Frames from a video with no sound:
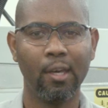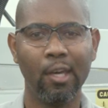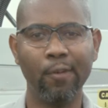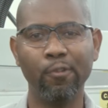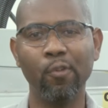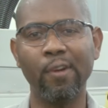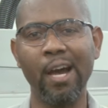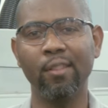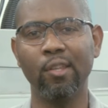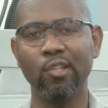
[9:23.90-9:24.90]
If you've
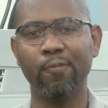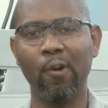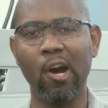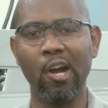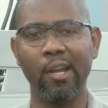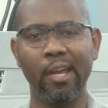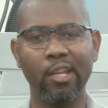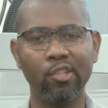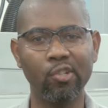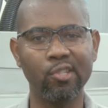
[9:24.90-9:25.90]
gotten this far
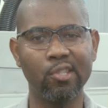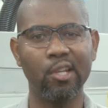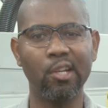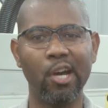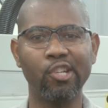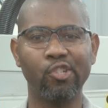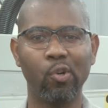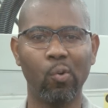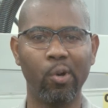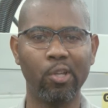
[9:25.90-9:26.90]
and you're still not
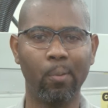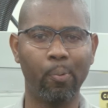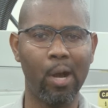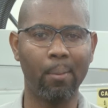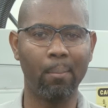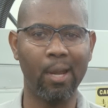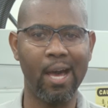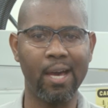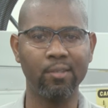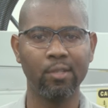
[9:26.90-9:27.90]
sure where your problem
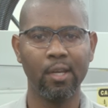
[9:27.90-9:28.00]
lies,